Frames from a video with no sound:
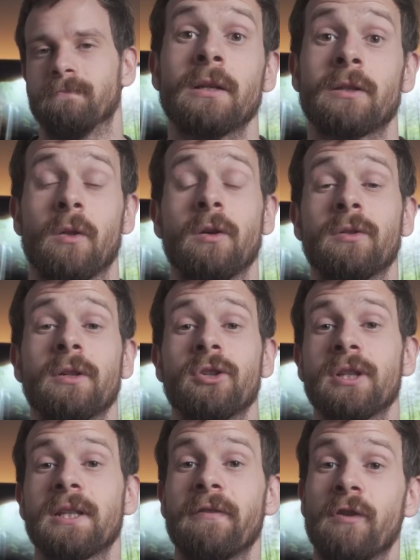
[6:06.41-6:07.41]
So those are
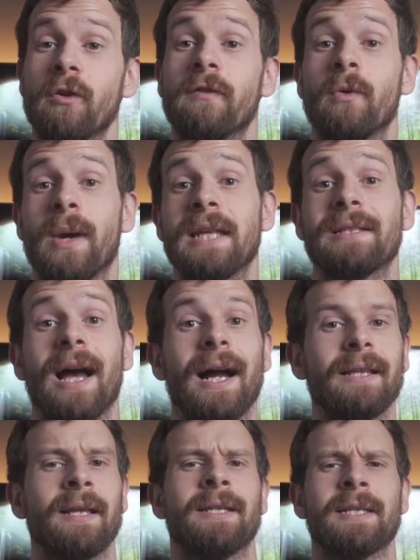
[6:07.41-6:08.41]
just a few of the ways that
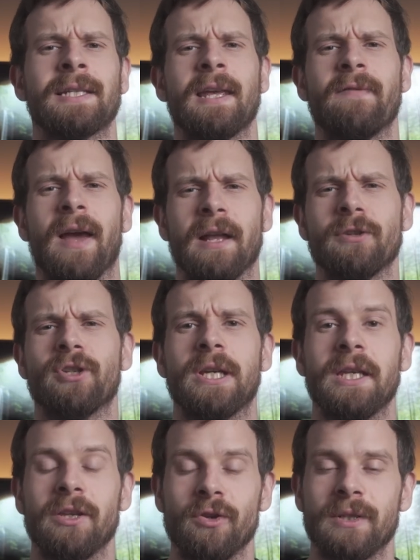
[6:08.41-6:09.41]
I like to save energy
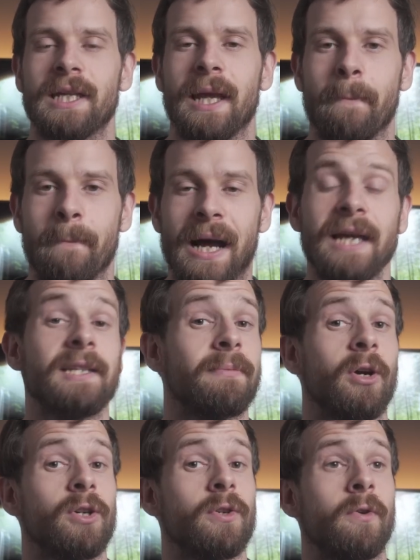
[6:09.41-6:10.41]
using my
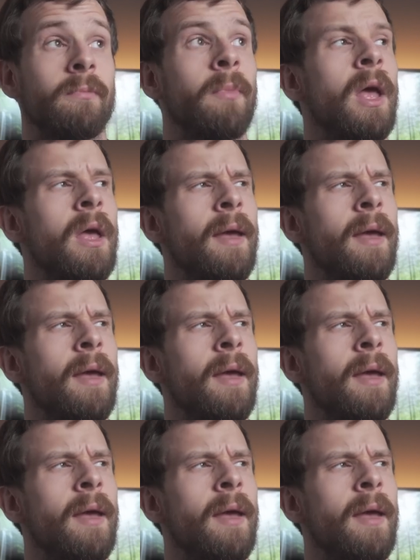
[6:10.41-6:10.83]
smart home.